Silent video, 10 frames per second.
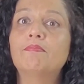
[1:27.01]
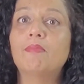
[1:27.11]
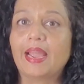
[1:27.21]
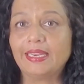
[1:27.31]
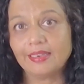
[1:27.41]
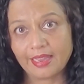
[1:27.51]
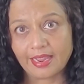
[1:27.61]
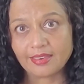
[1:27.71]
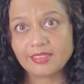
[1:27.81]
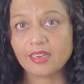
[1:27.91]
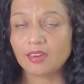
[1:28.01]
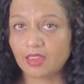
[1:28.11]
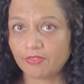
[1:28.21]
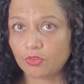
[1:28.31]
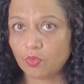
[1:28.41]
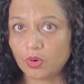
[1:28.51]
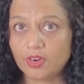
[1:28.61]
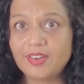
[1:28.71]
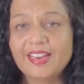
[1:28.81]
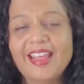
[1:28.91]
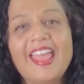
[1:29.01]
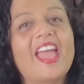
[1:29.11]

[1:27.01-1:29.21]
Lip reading: might land in a given word.